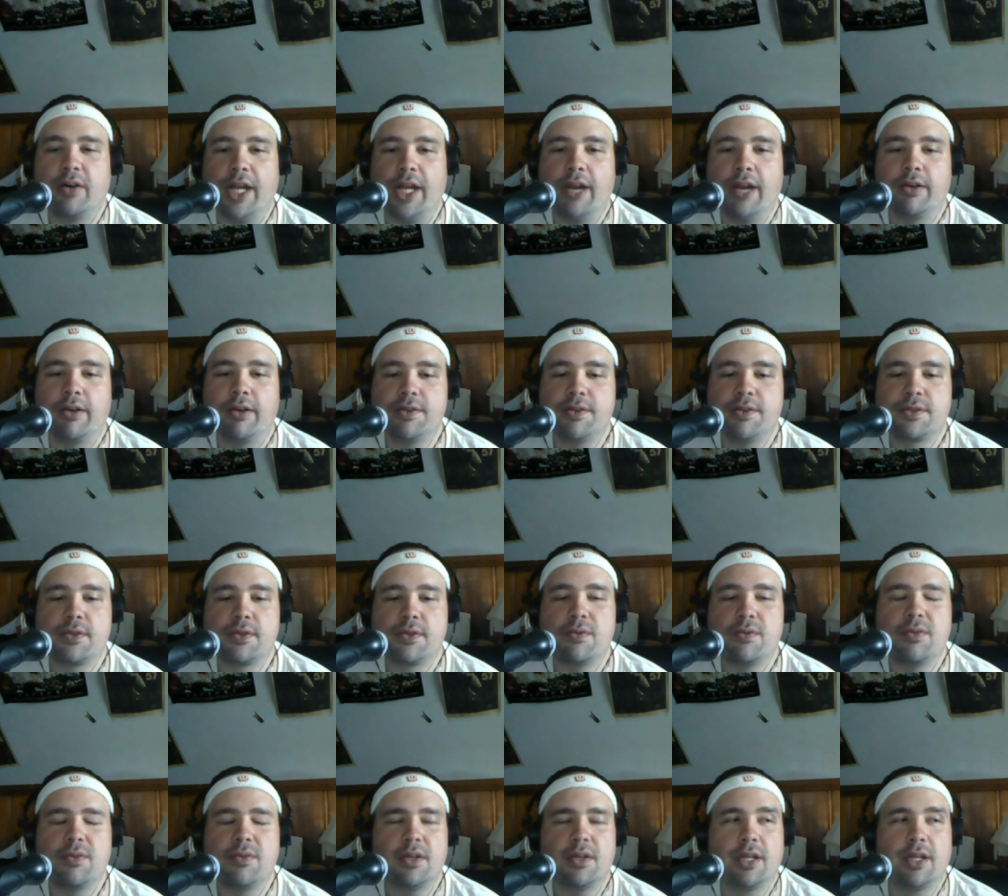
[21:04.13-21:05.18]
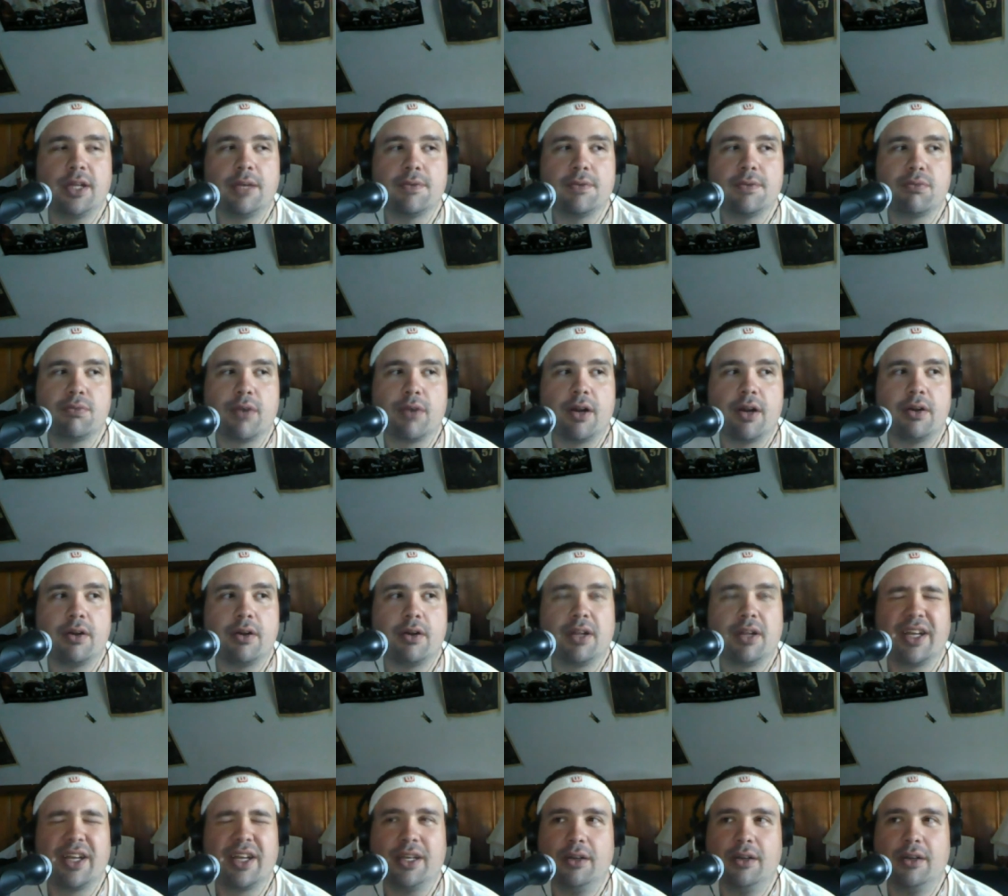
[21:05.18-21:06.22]
Harry's suit that he was wearing,
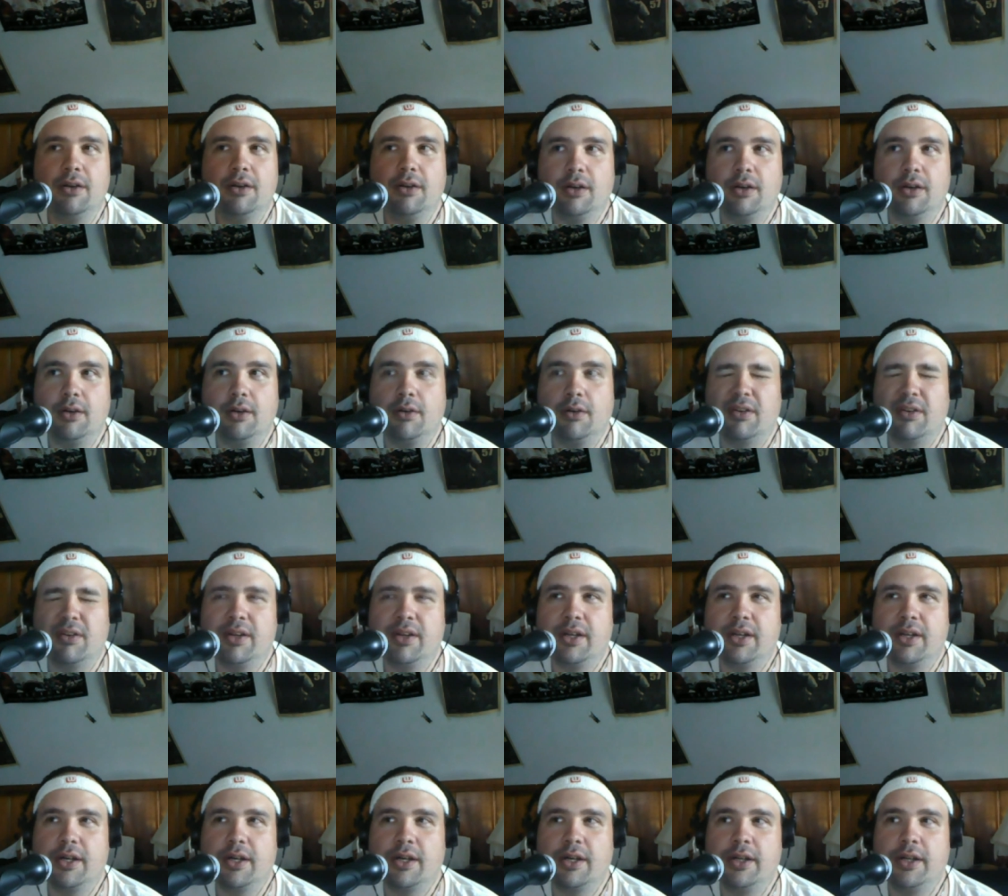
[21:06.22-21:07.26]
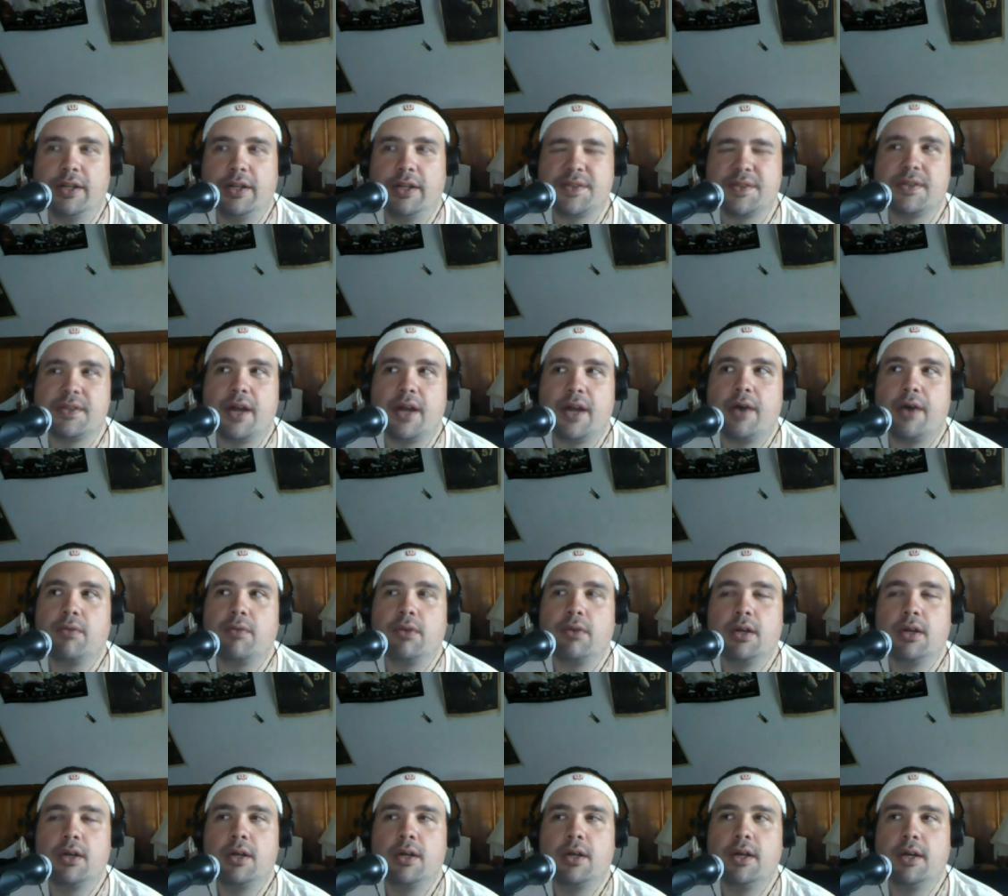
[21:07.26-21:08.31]
like on in the snow
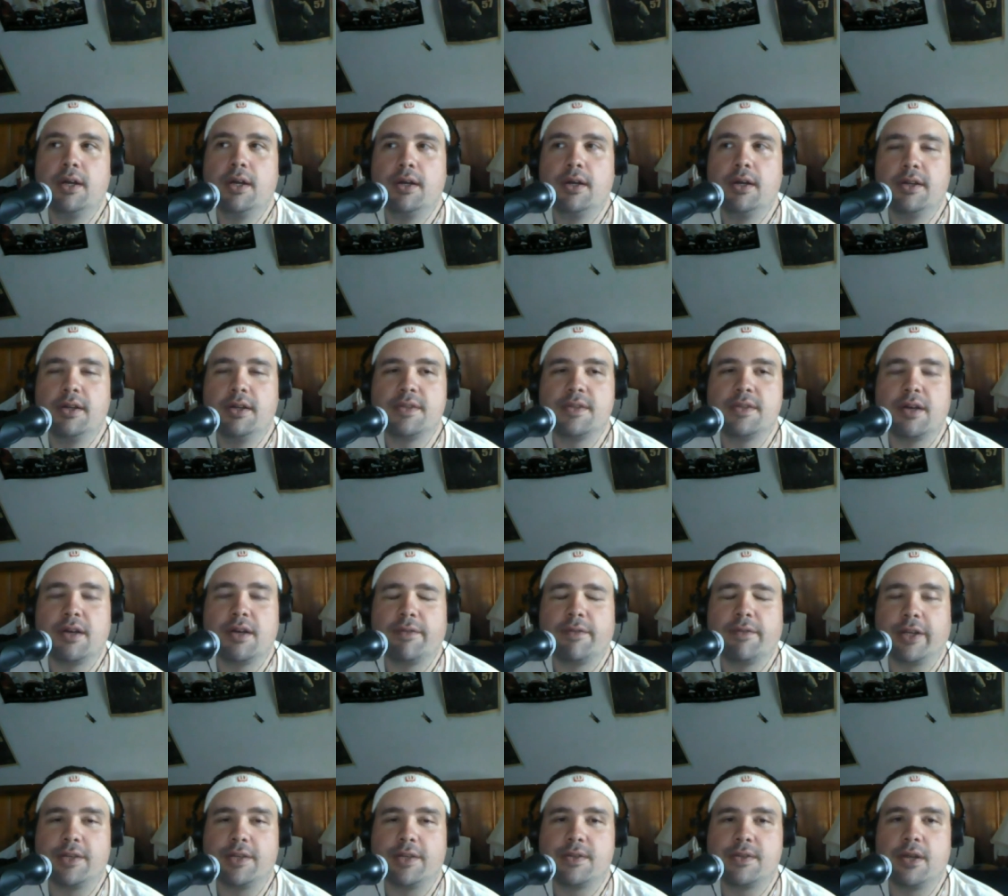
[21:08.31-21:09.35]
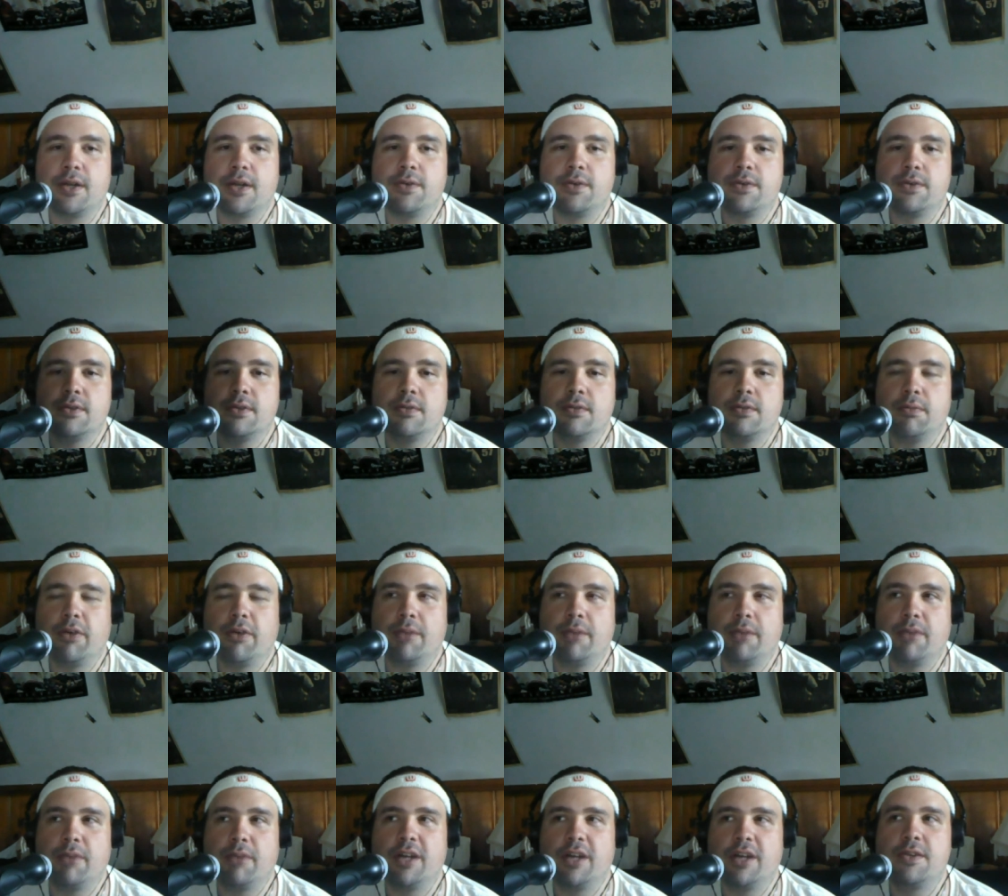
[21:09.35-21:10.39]
and stuff, like his snowsuit, pretty
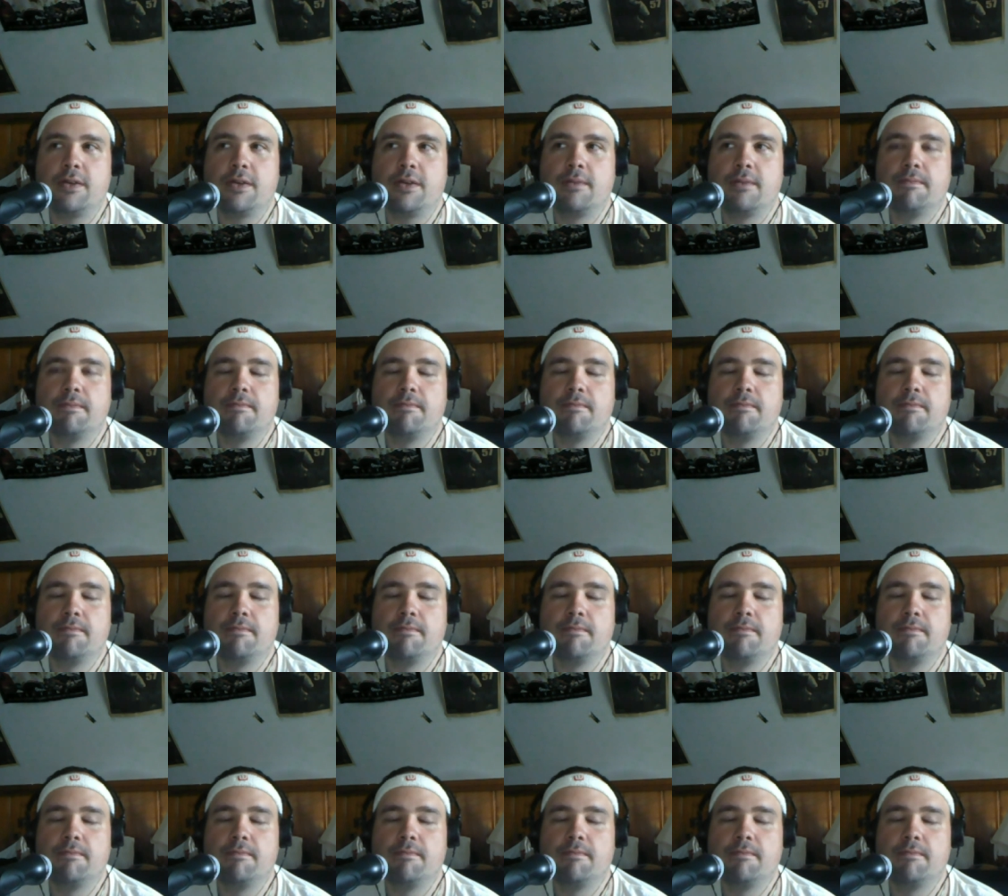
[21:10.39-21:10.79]
much.